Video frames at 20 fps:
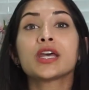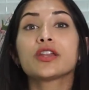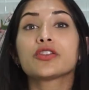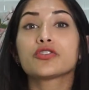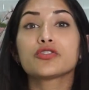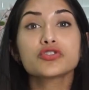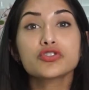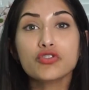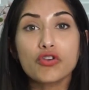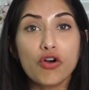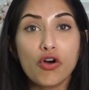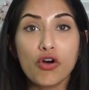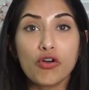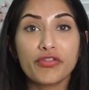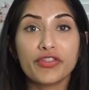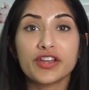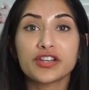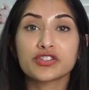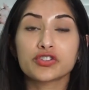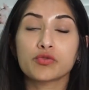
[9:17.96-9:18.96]
those are all
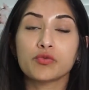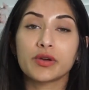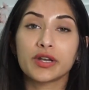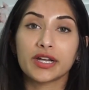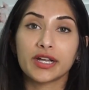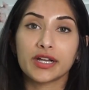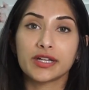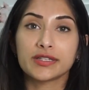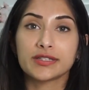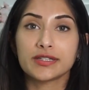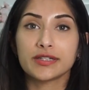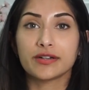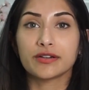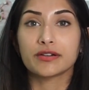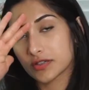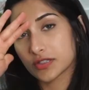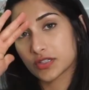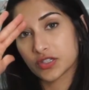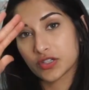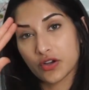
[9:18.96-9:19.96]
things you'll want to
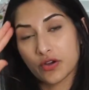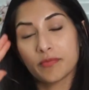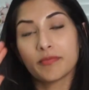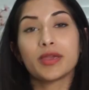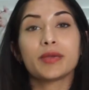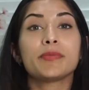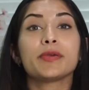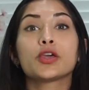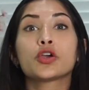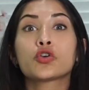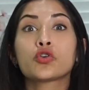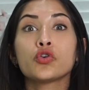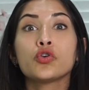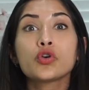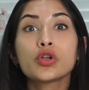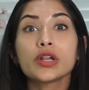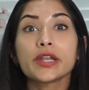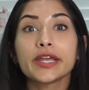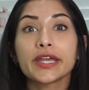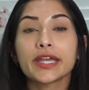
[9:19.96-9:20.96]
consider. So maybe
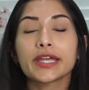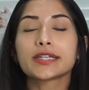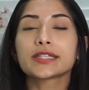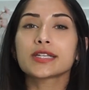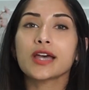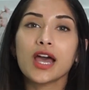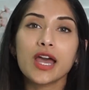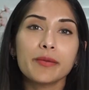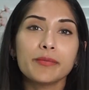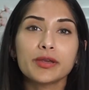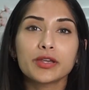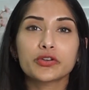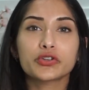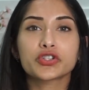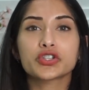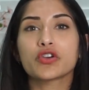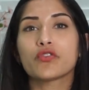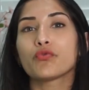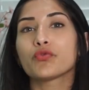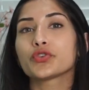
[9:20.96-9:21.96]
Googling and timing
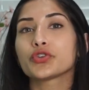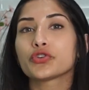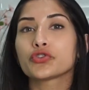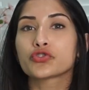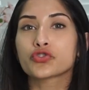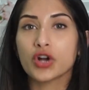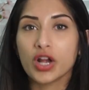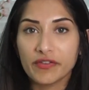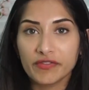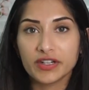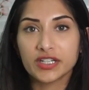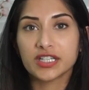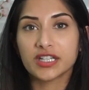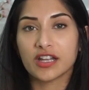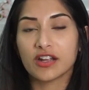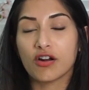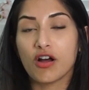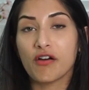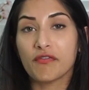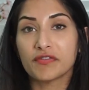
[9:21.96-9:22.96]
yourself when you're driving to
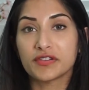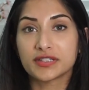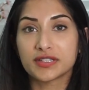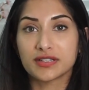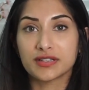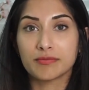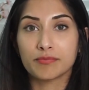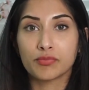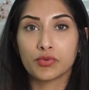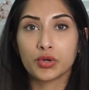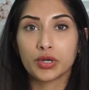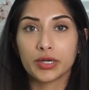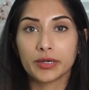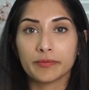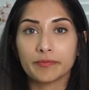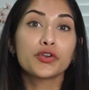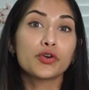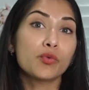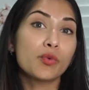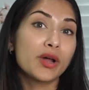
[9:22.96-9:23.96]
that office is important.
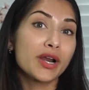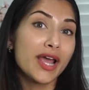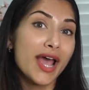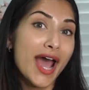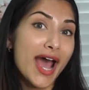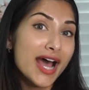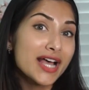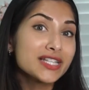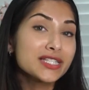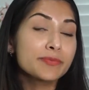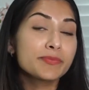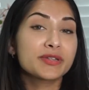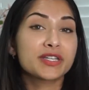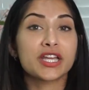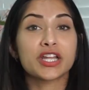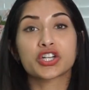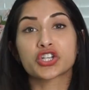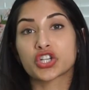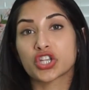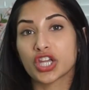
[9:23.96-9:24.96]
You'll want to ask
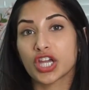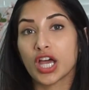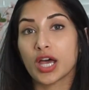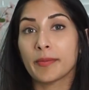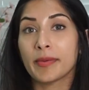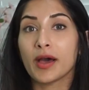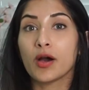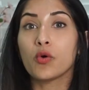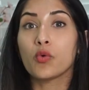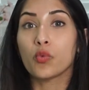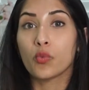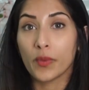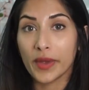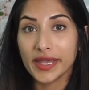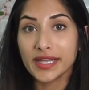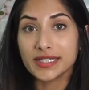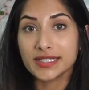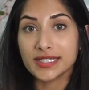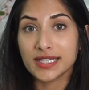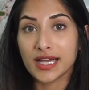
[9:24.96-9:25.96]
potentially about
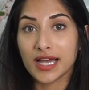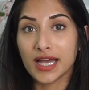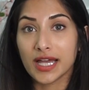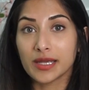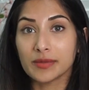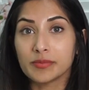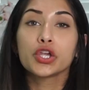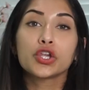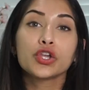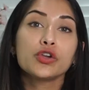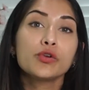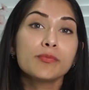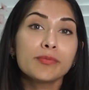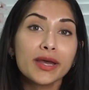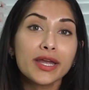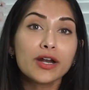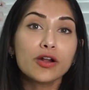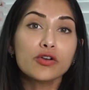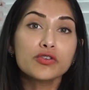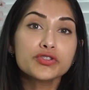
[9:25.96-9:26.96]
wait time. You
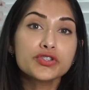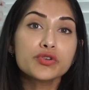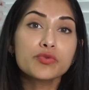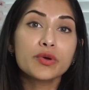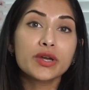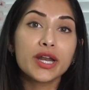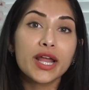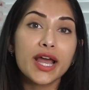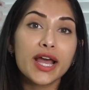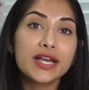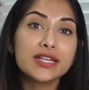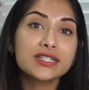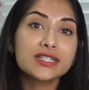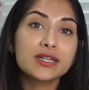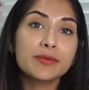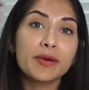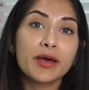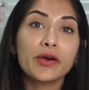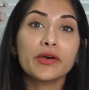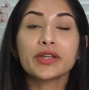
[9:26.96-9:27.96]
might also want to ask
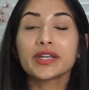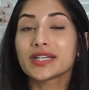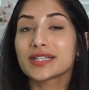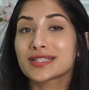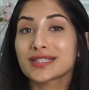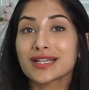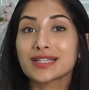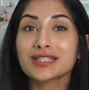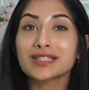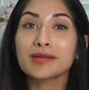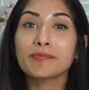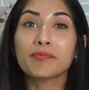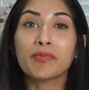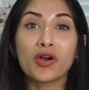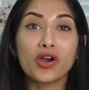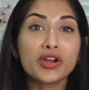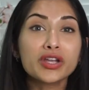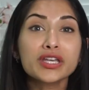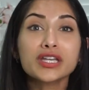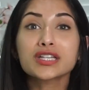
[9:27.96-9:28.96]
about and assess the
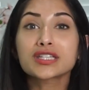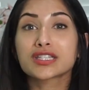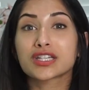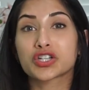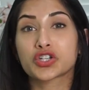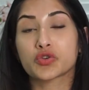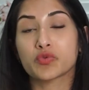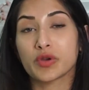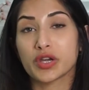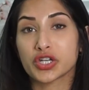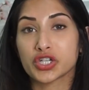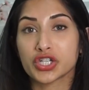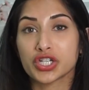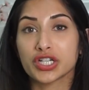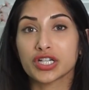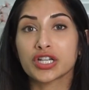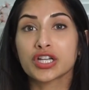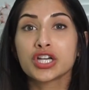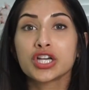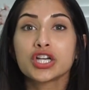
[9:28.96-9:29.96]
parking
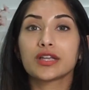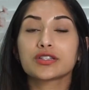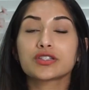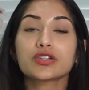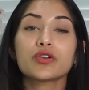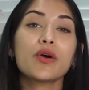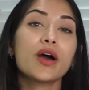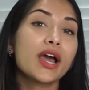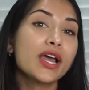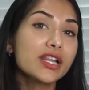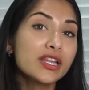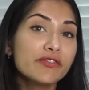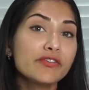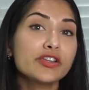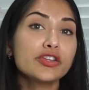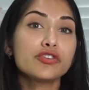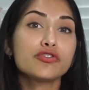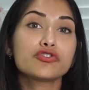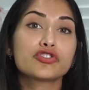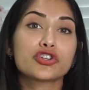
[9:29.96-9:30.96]
situation. So So I live
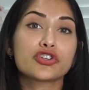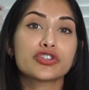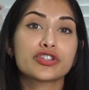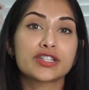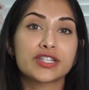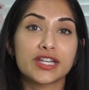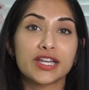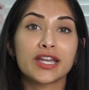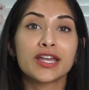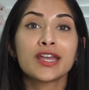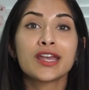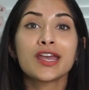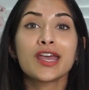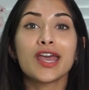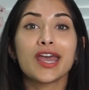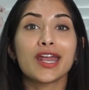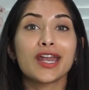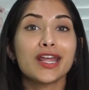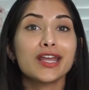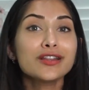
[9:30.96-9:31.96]
in New Jersey,
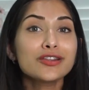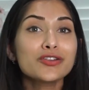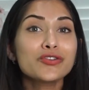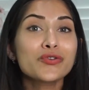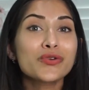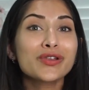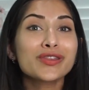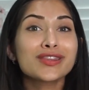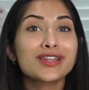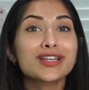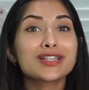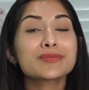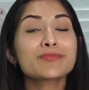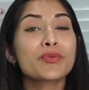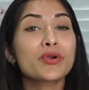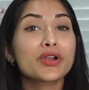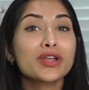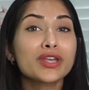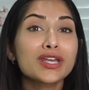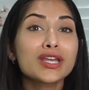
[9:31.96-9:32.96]
and in the Northeast,
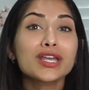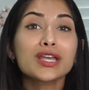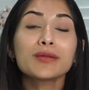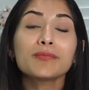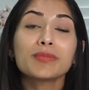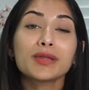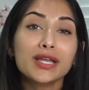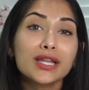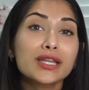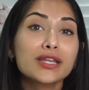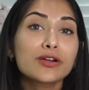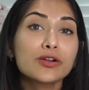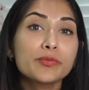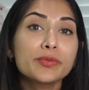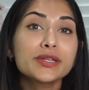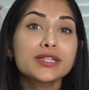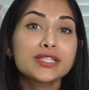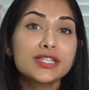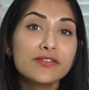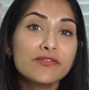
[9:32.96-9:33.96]
parking can be a little
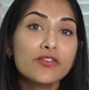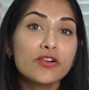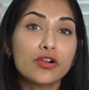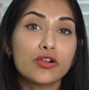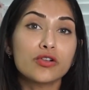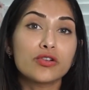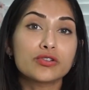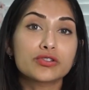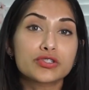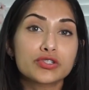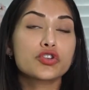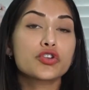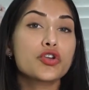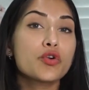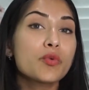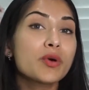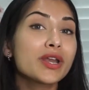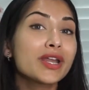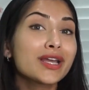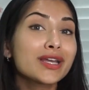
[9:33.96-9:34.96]
bit difficult. So you'll
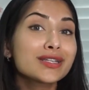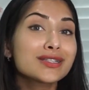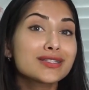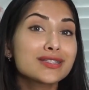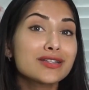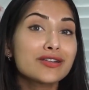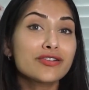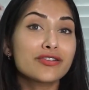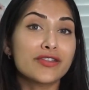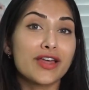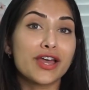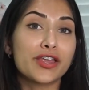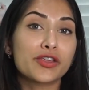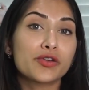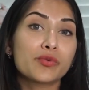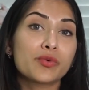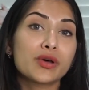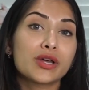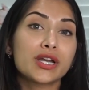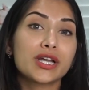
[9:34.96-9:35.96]
want to consider that.
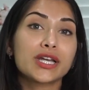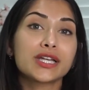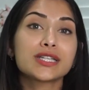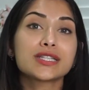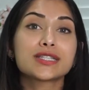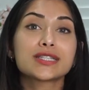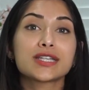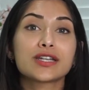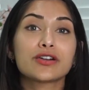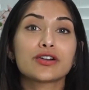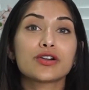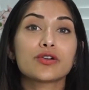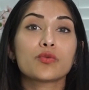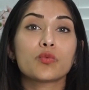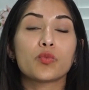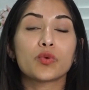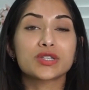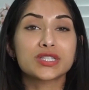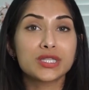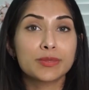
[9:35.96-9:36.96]
You'll want to consider
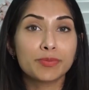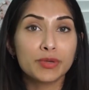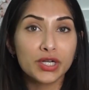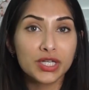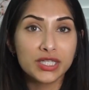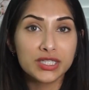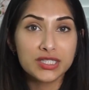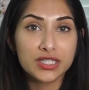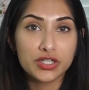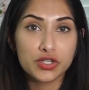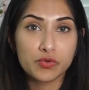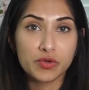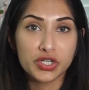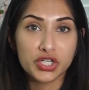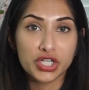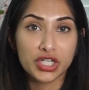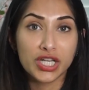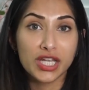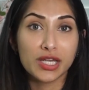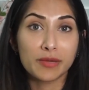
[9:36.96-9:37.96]
what's the parking
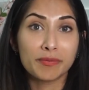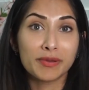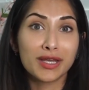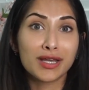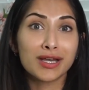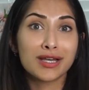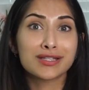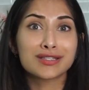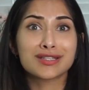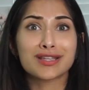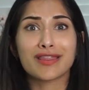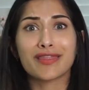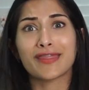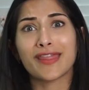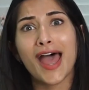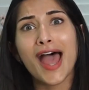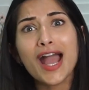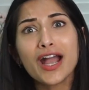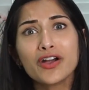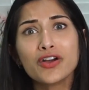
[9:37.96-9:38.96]
situation like, because
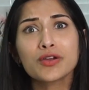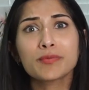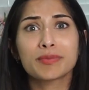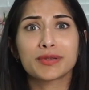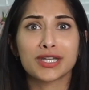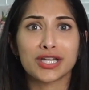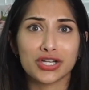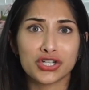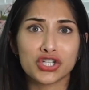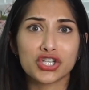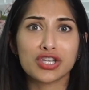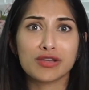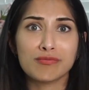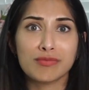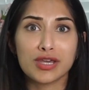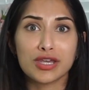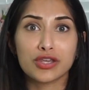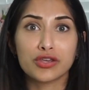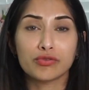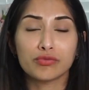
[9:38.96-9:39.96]
that could potentially
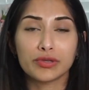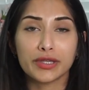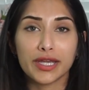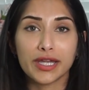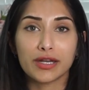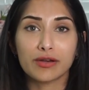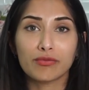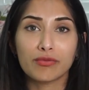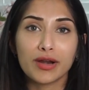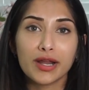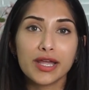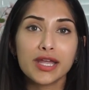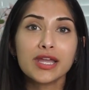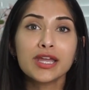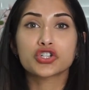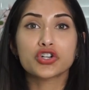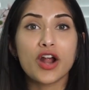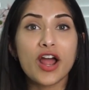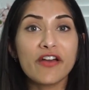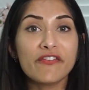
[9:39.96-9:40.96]
make you late, right?
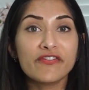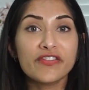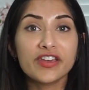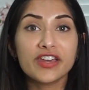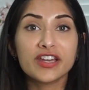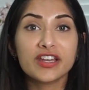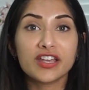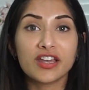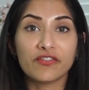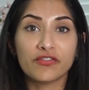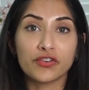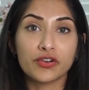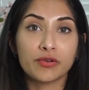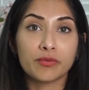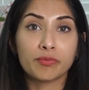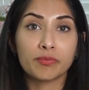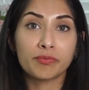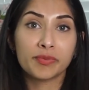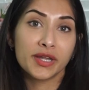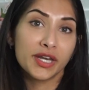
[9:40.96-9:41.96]
Traffic, if
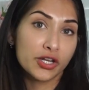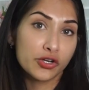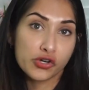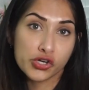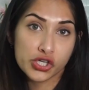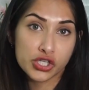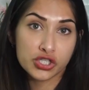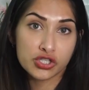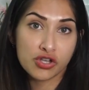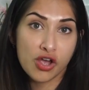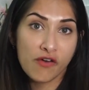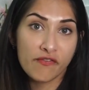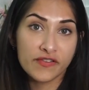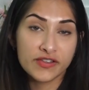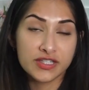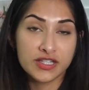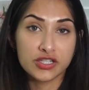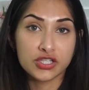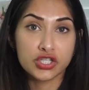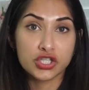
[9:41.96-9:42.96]
your pediatrician's
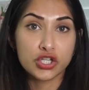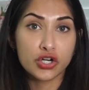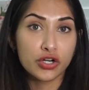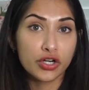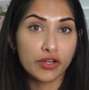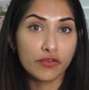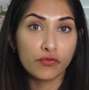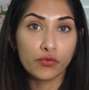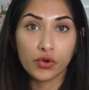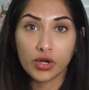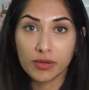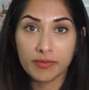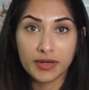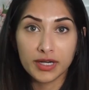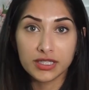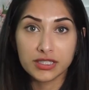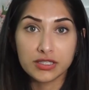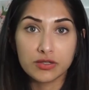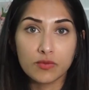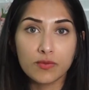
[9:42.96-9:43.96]
office is 30, 40
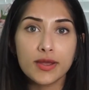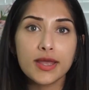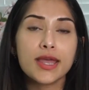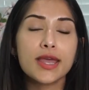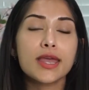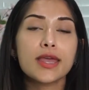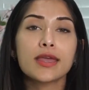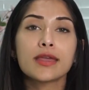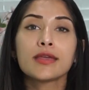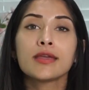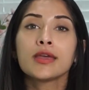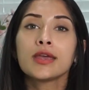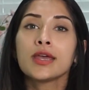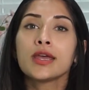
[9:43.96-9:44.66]
minutes away,